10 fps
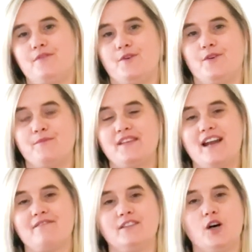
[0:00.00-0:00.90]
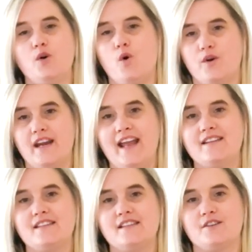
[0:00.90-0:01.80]
forms that have low or
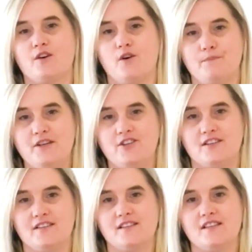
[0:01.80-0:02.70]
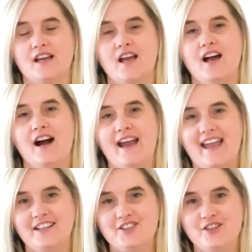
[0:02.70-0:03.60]
net zero emissions, are
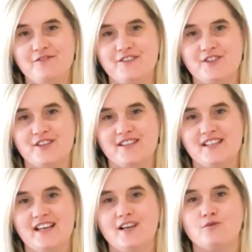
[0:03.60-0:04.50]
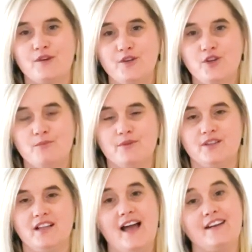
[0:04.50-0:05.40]
energy efficient,
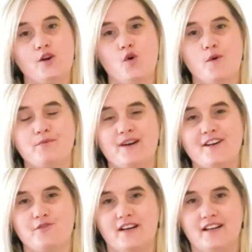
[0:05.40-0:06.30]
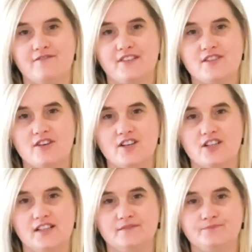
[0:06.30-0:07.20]
renewable, and incorporate green
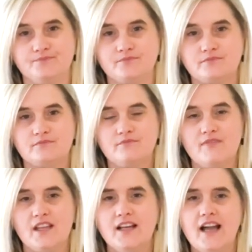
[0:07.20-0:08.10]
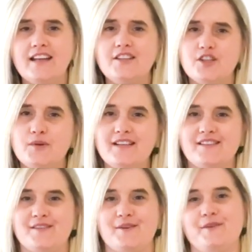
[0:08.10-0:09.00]
infrastructure. And in doing
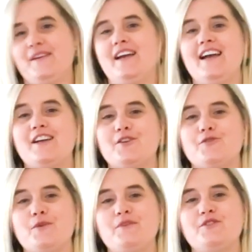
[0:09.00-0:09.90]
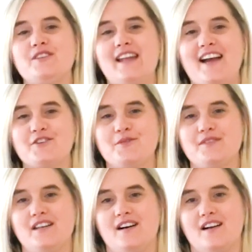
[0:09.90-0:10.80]
so, contribute to national
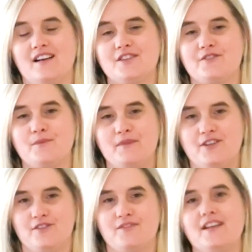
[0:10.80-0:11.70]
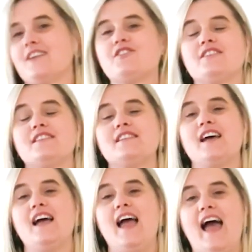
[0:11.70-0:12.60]
targets for emissions reductions
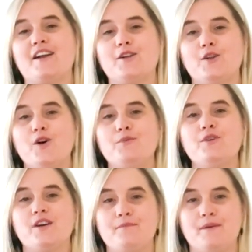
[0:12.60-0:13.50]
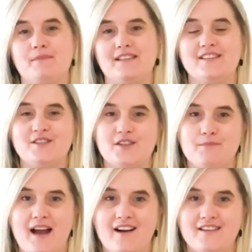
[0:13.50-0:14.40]
and global commitments to
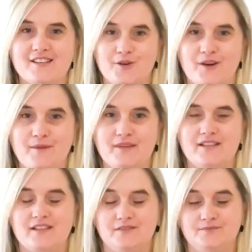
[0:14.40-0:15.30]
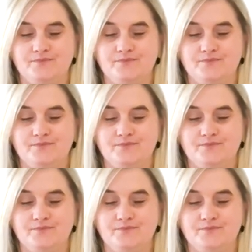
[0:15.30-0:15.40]
the Paris Agreement.